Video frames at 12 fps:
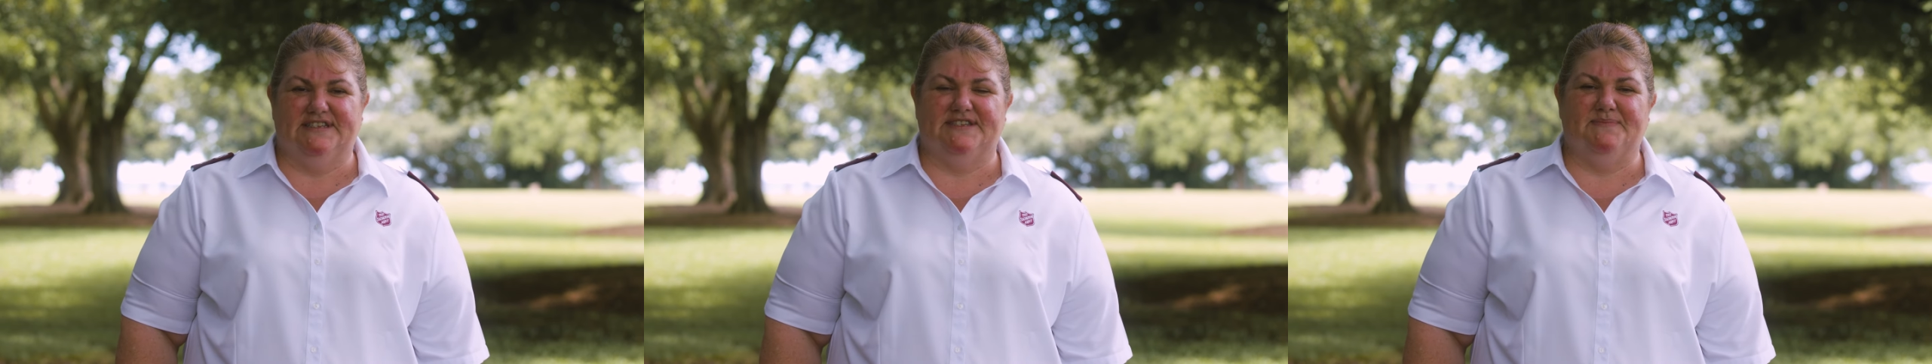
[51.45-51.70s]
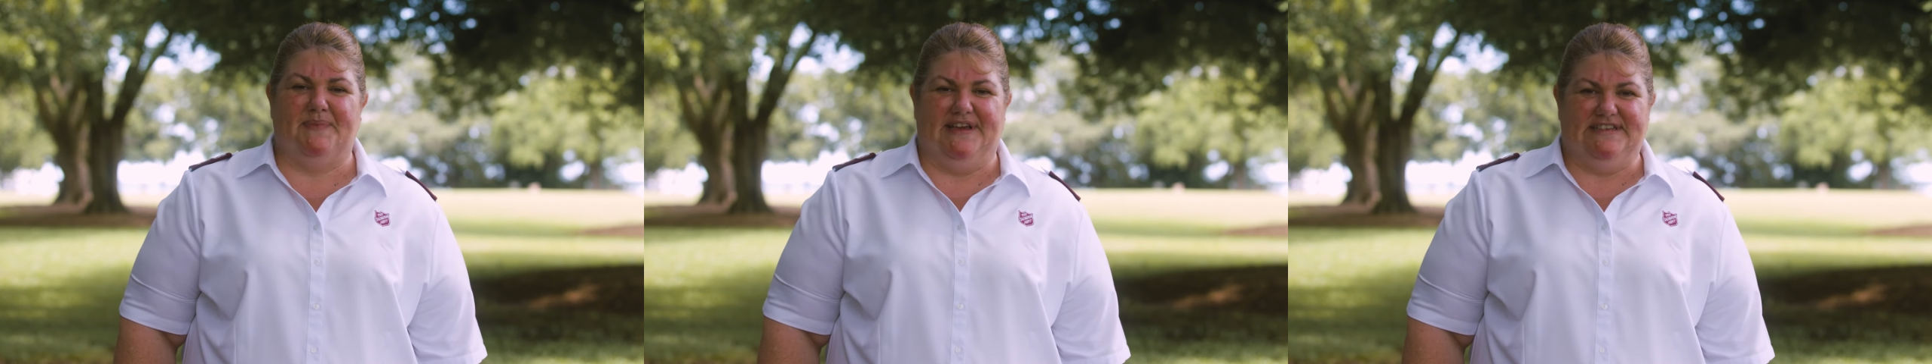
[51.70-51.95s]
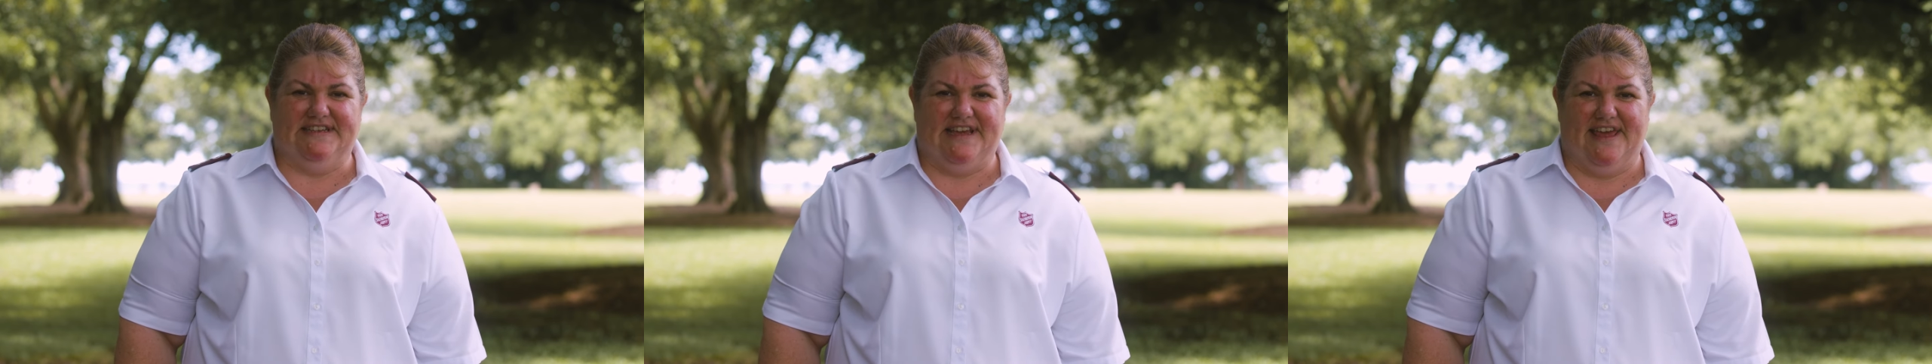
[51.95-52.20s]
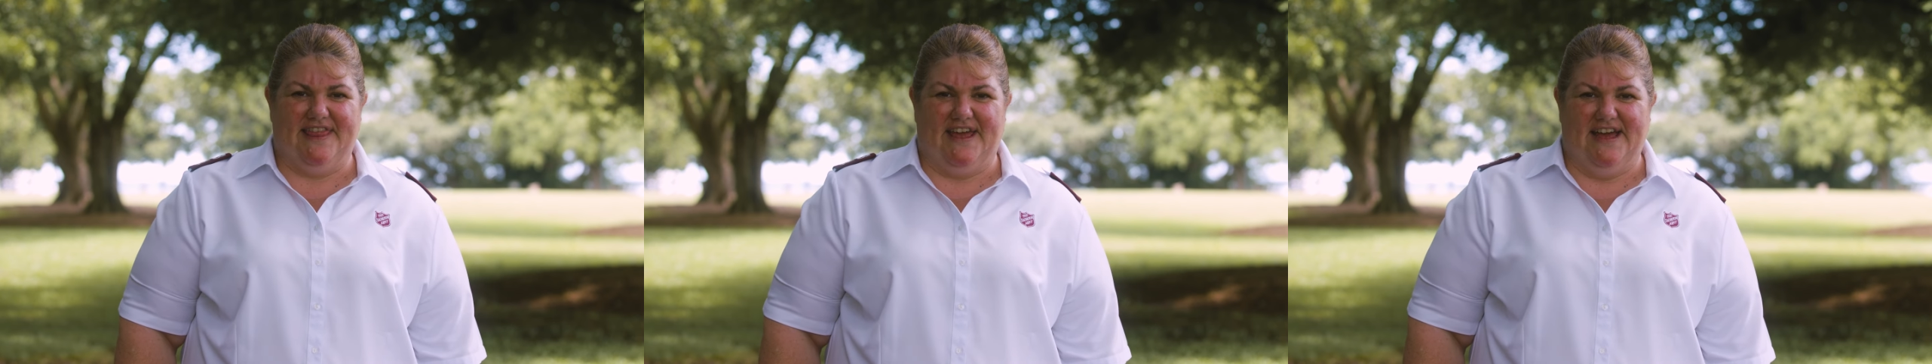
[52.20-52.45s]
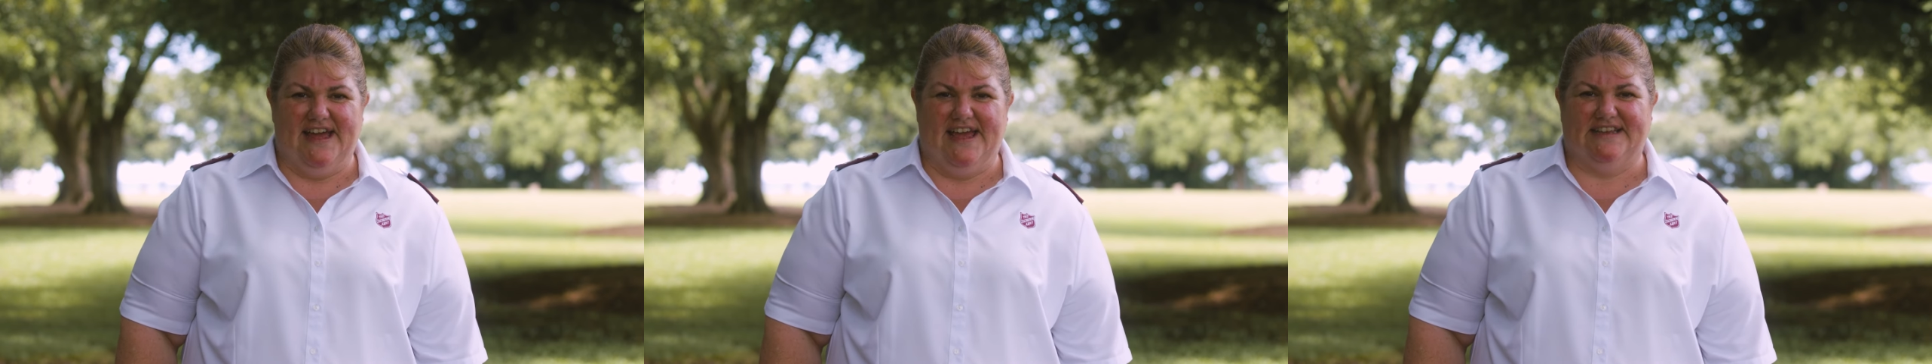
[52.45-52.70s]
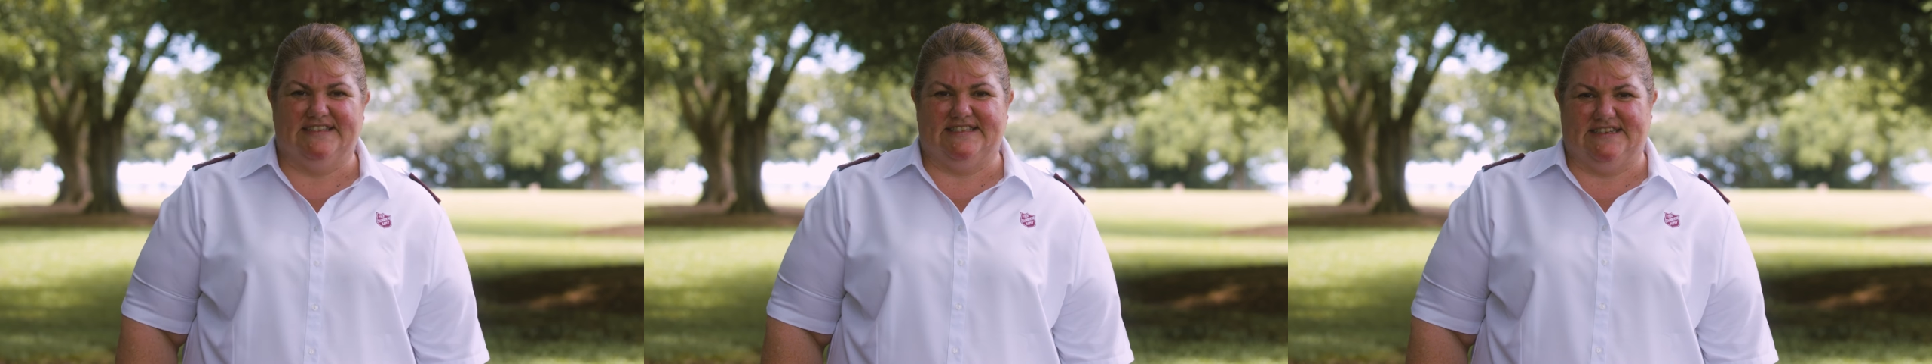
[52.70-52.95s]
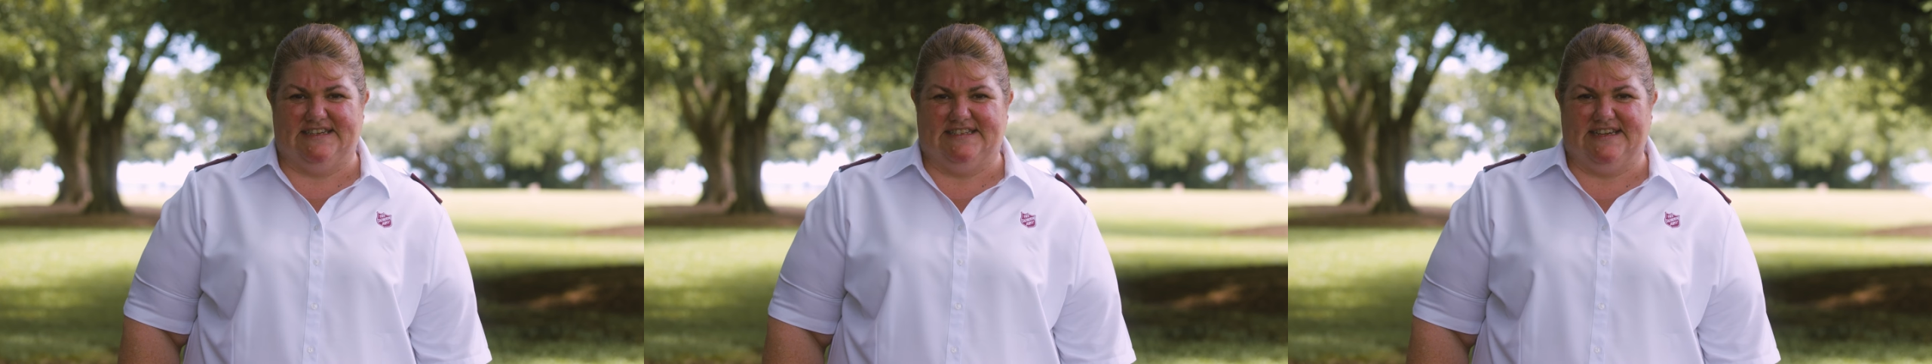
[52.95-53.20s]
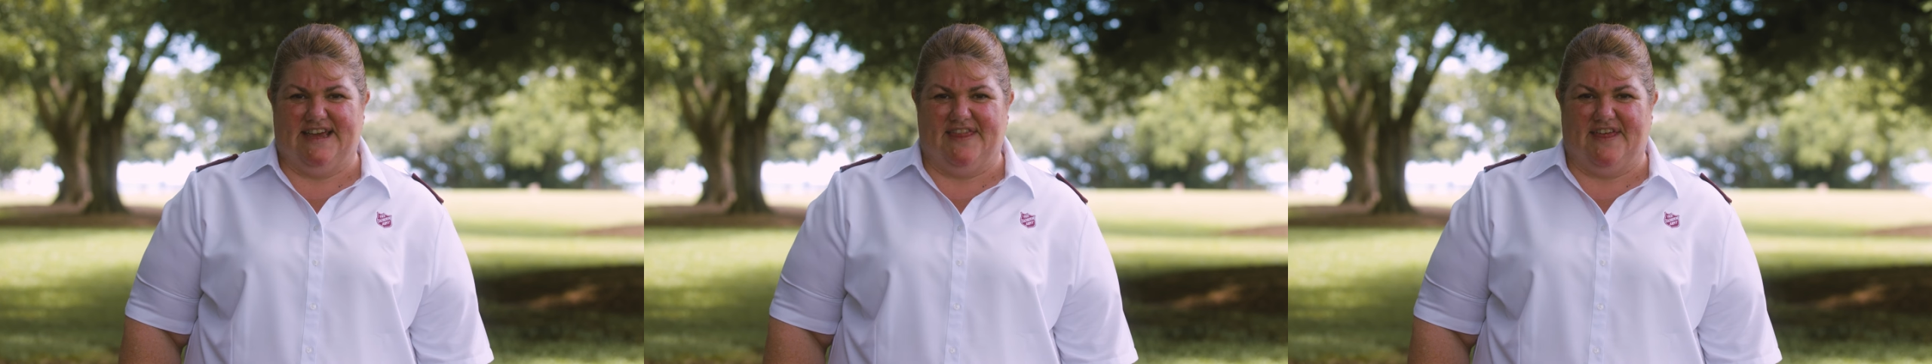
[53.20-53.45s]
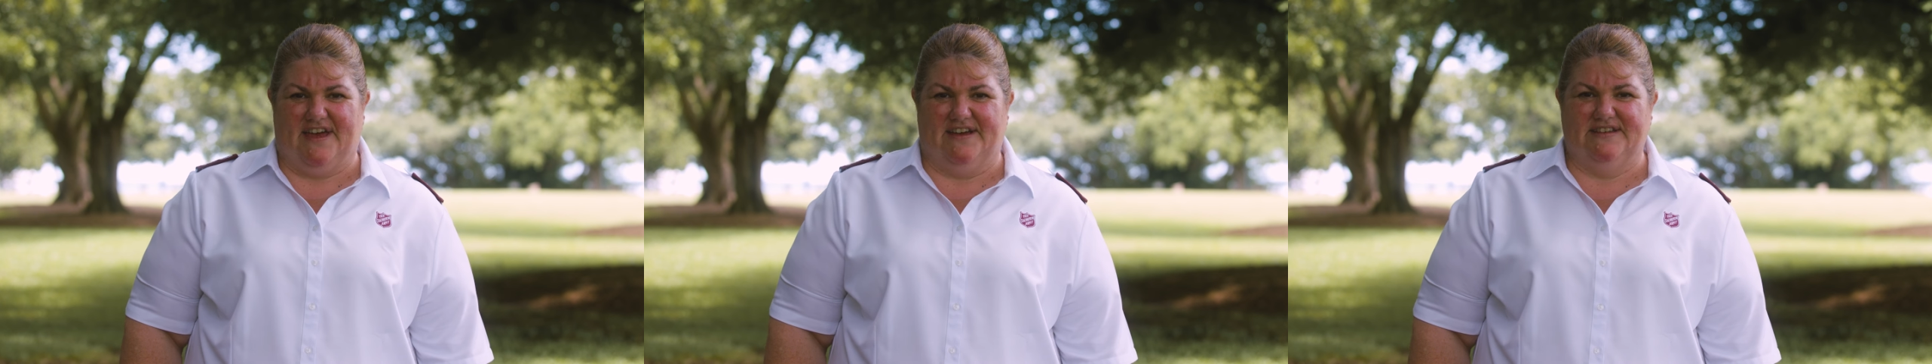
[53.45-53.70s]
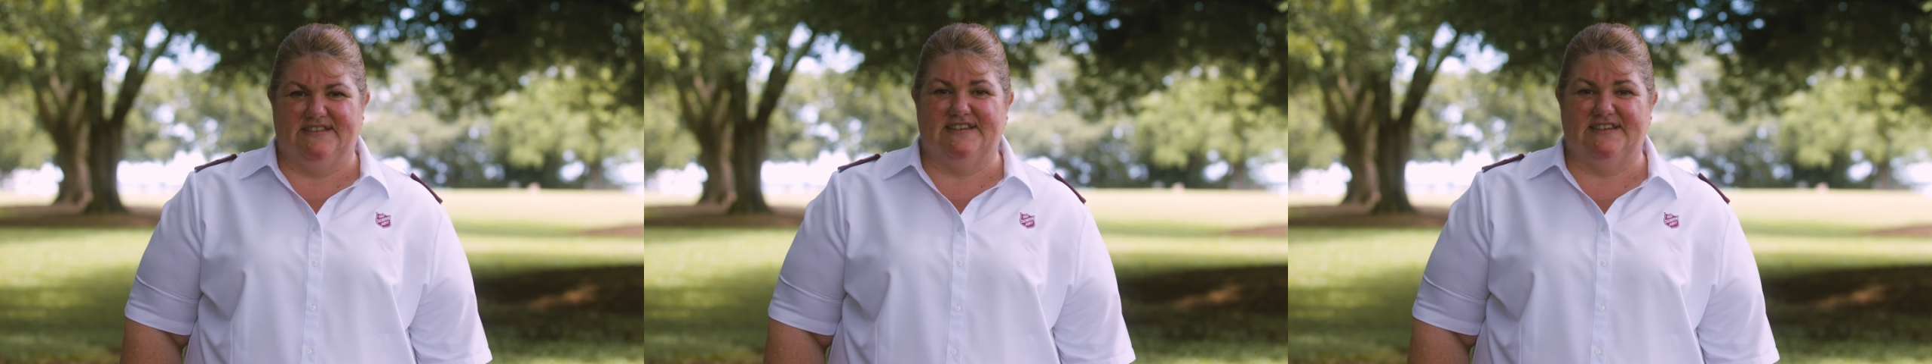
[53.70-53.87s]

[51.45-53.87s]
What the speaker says: to be together and stick together,